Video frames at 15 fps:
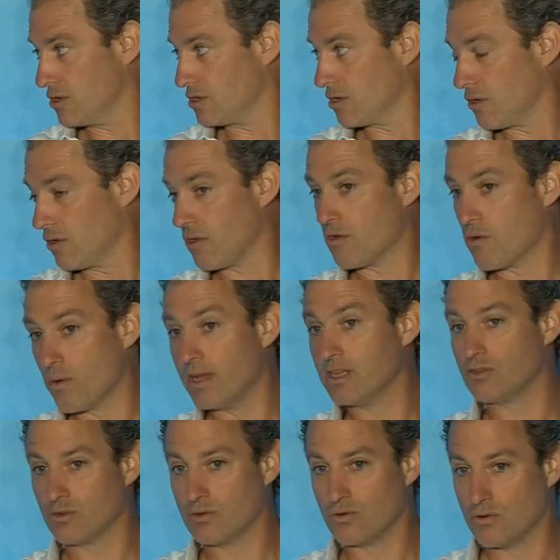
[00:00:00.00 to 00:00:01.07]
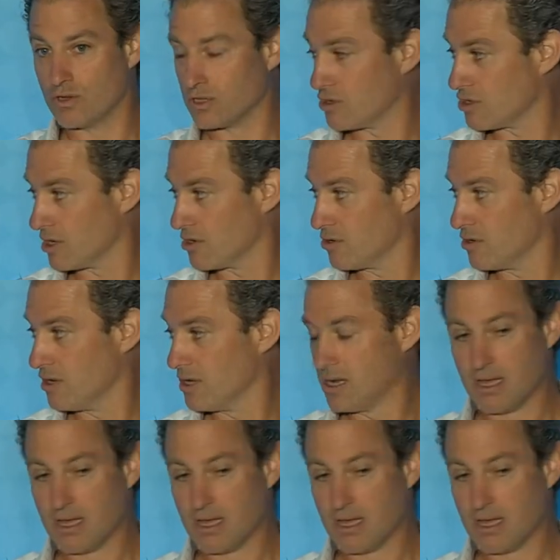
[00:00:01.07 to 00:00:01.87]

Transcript: or the way to do a social good.